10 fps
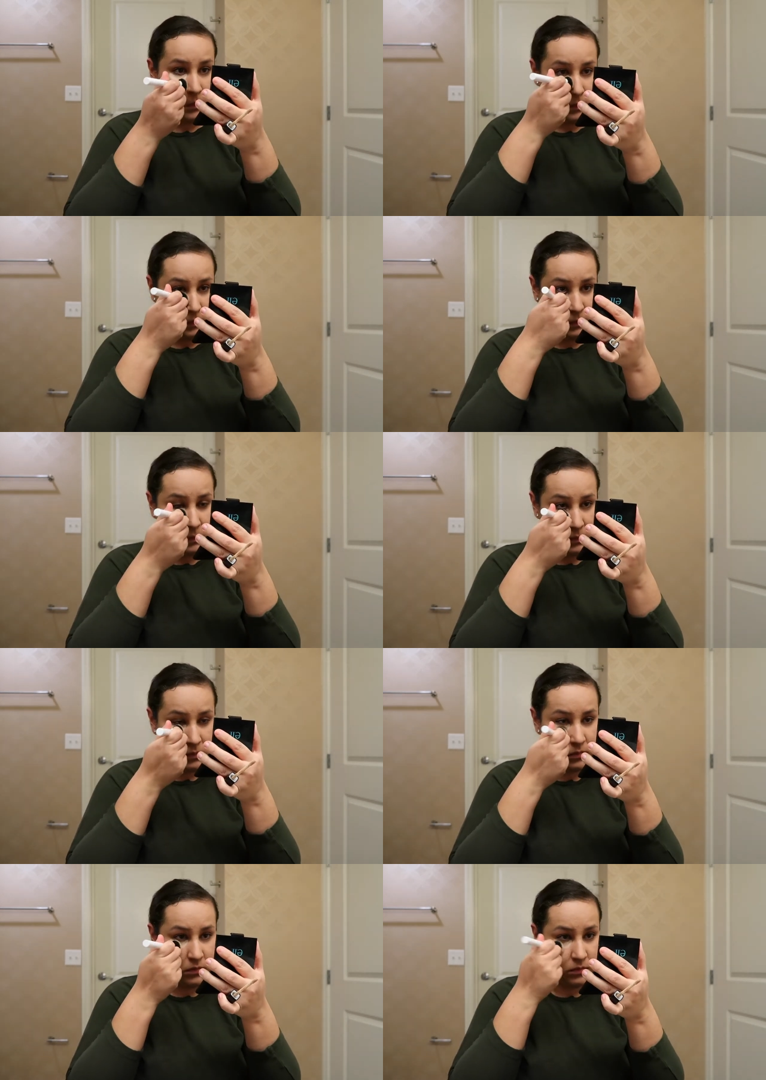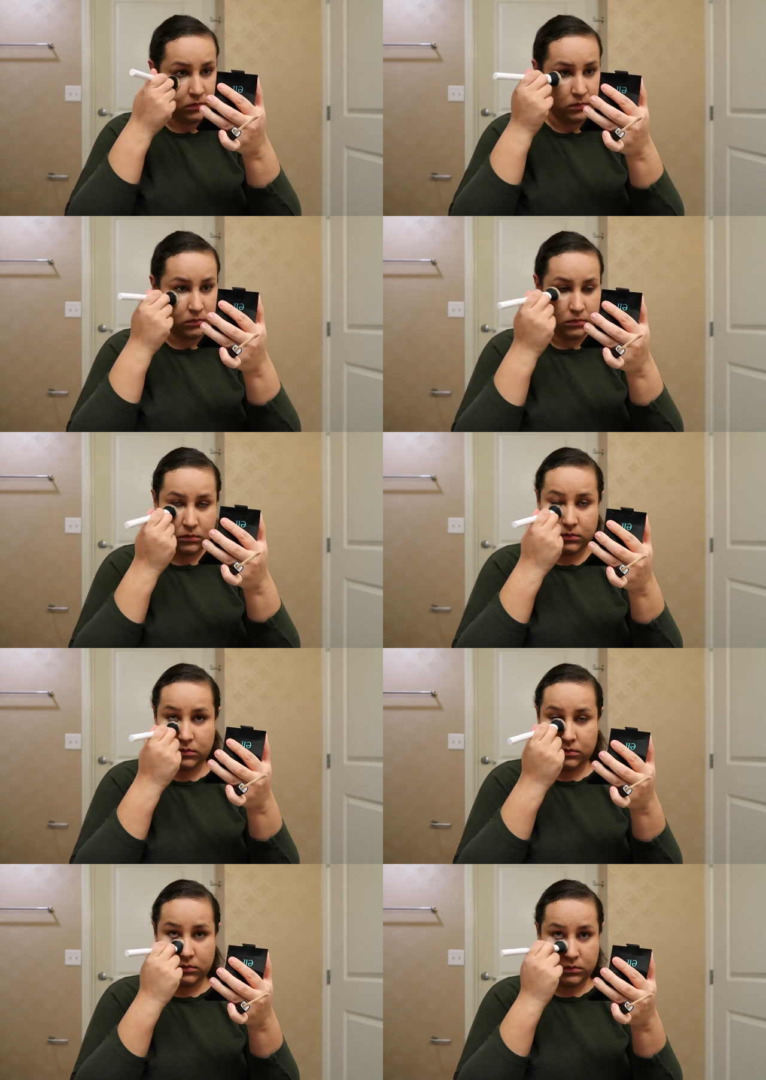
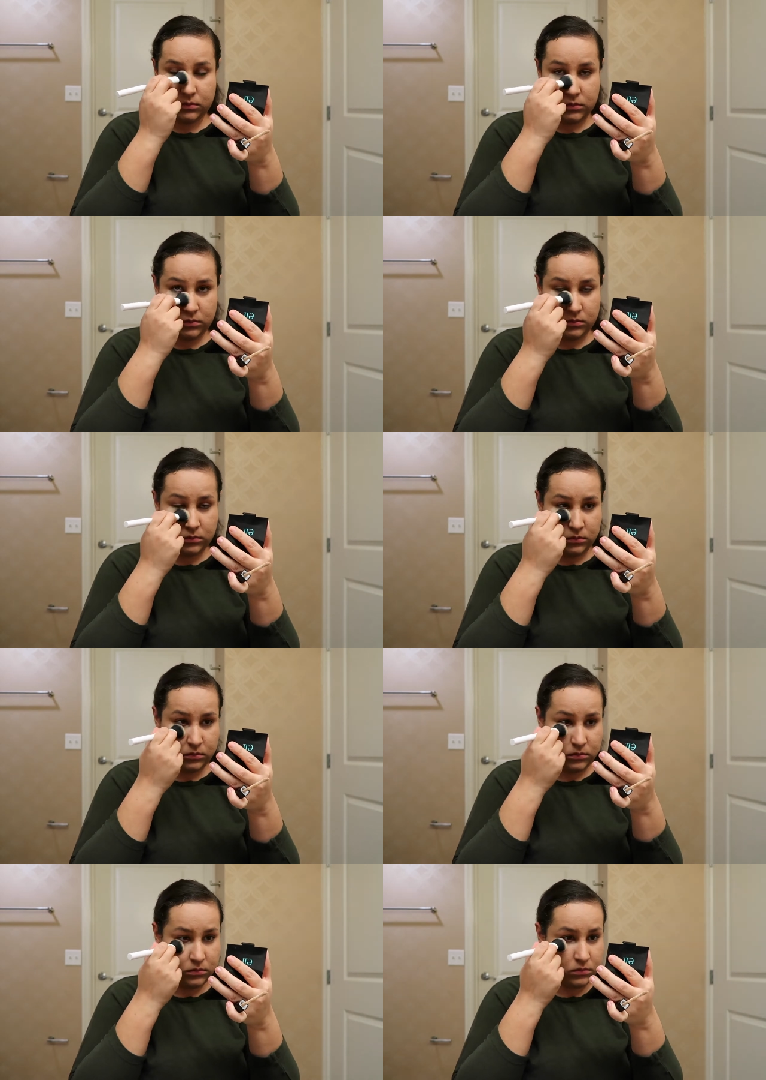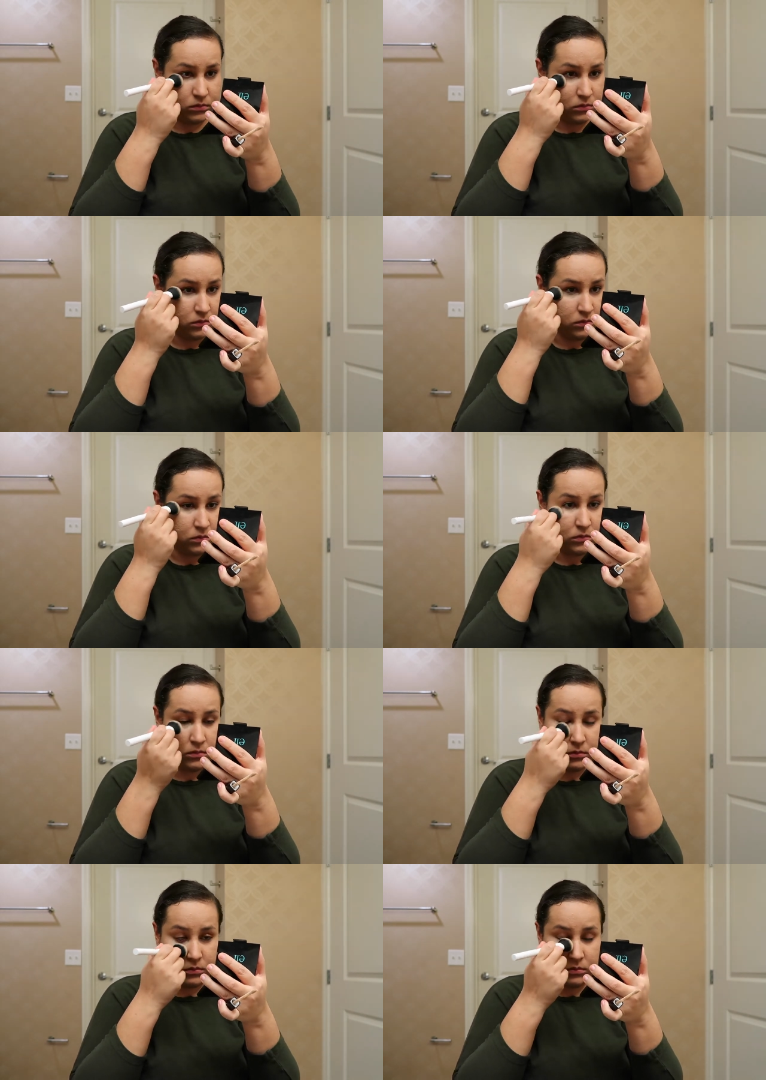
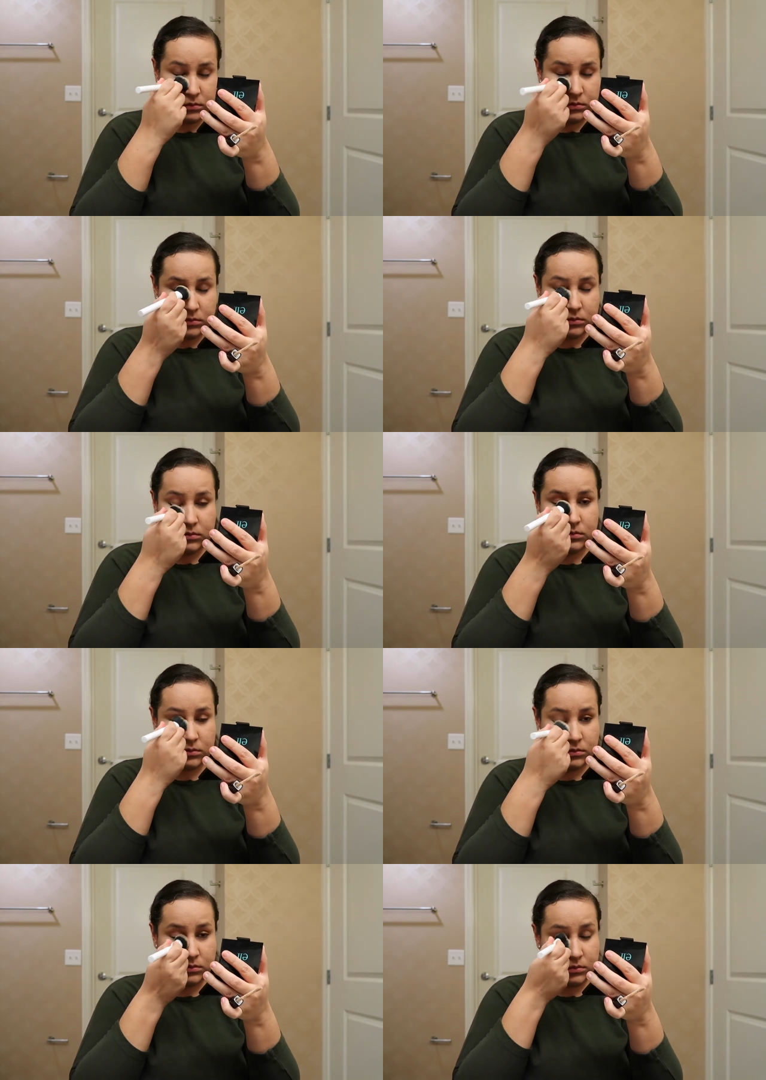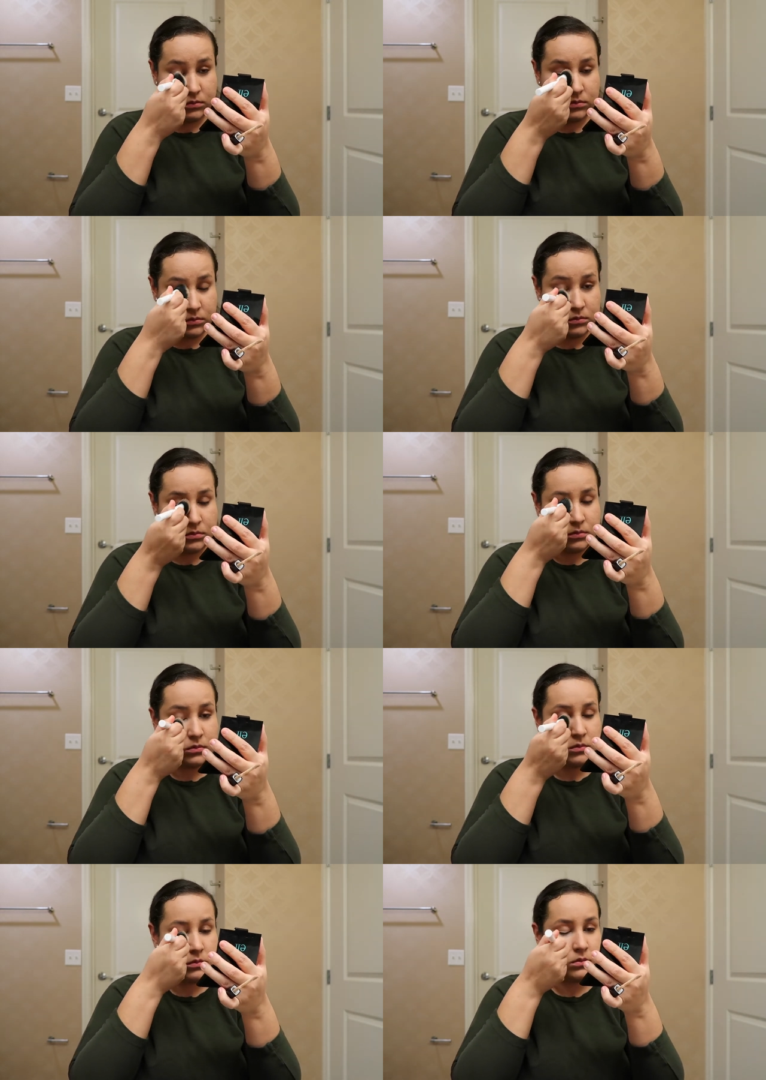
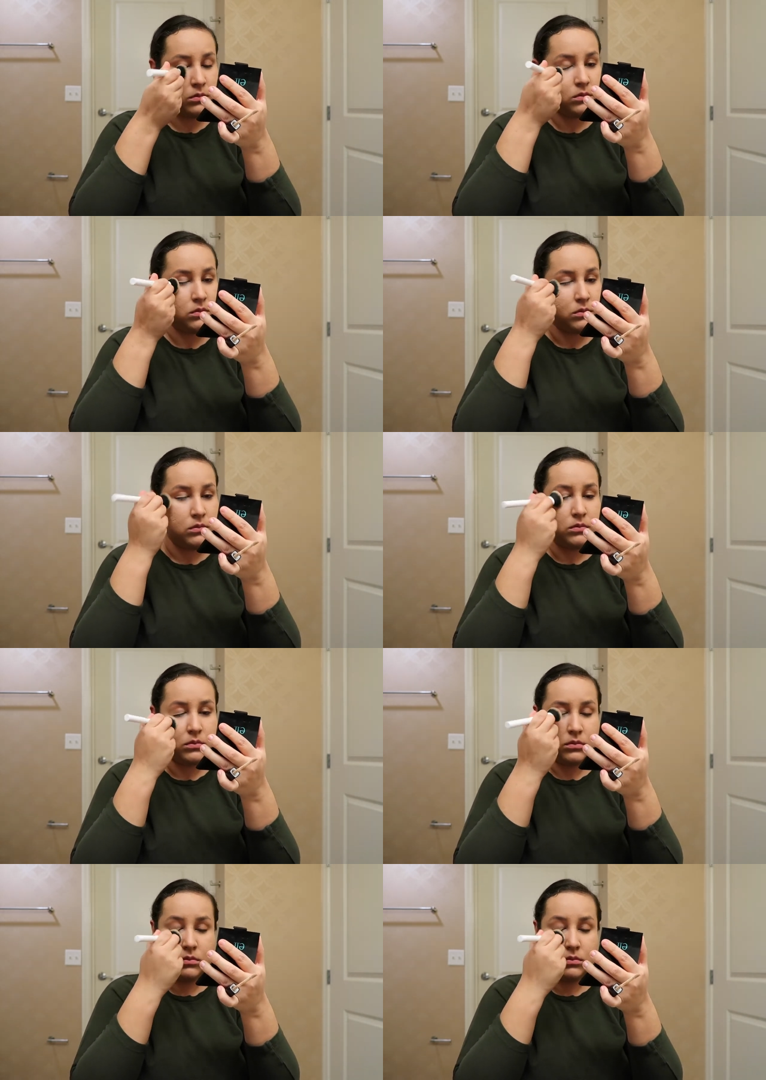(no one is talking)